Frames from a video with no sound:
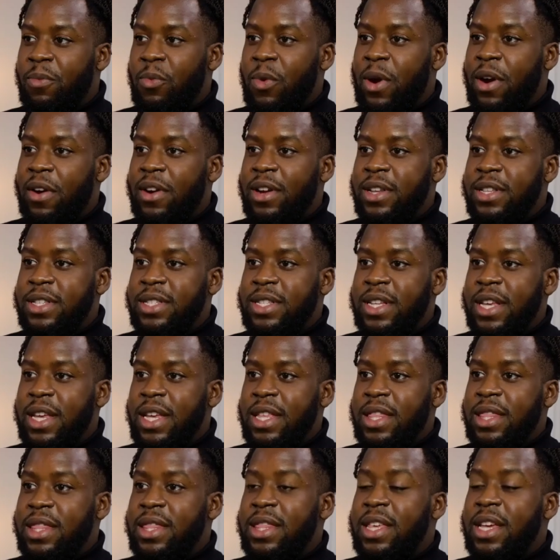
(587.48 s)
Whereas
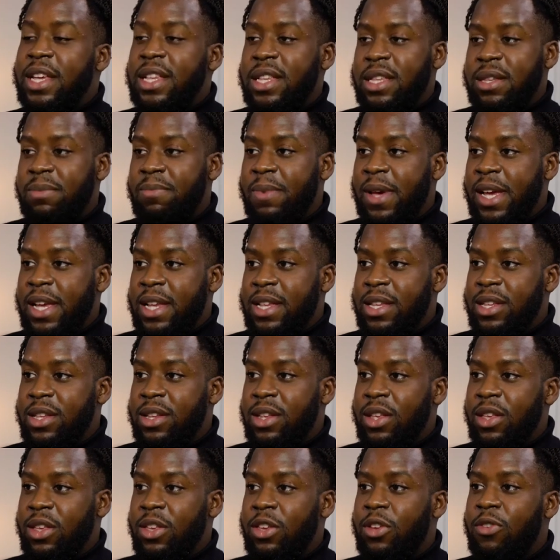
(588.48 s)
in this space,
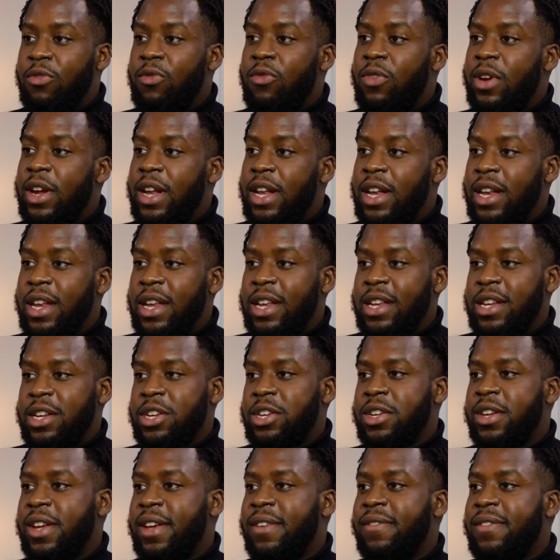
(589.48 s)
you really need to
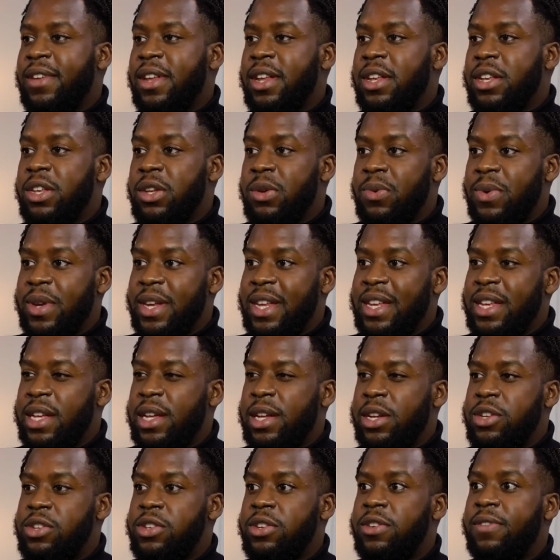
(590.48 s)
shift into an
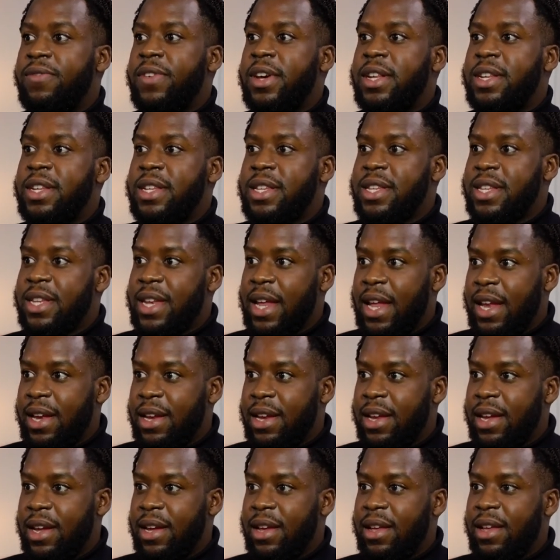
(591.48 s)
intention of
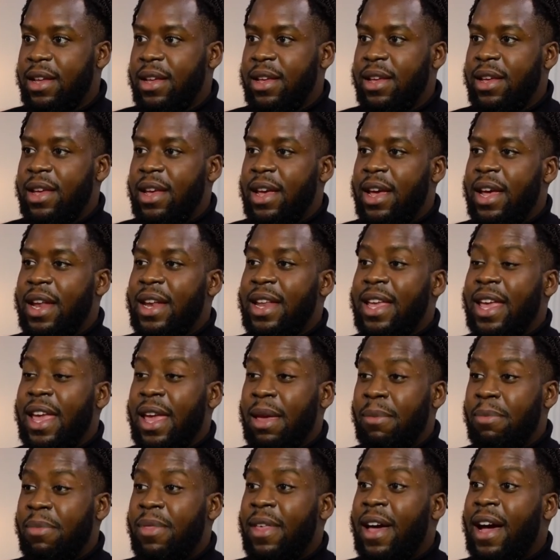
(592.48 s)
understanding and
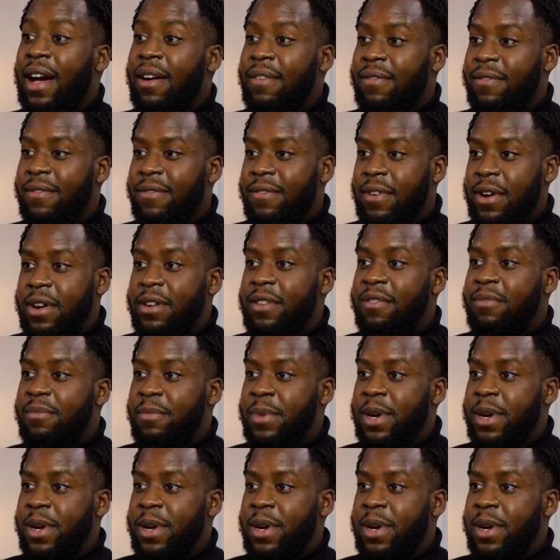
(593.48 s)
keep that front of